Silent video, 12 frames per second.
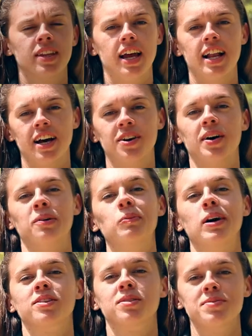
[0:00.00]
Hello and
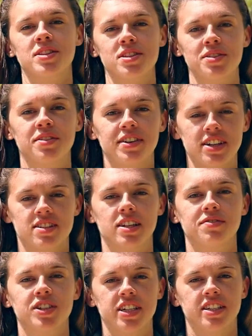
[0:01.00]
welcome to the University
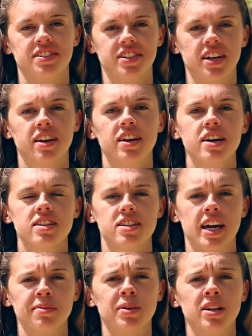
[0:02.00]
of Chichester.
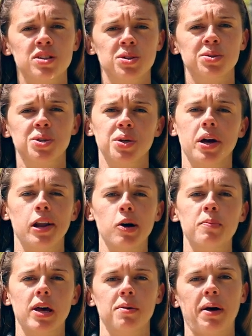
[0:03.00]
Today I'm going to talk to you a little
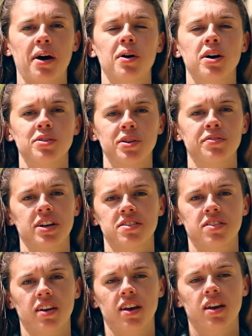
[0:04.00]
bit about our
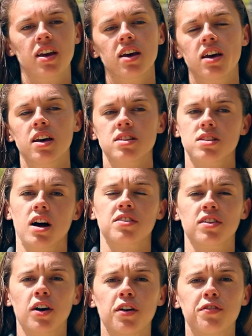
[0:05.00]
university,
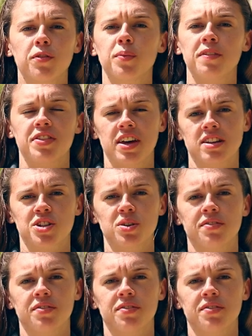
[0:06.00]
starting off with the history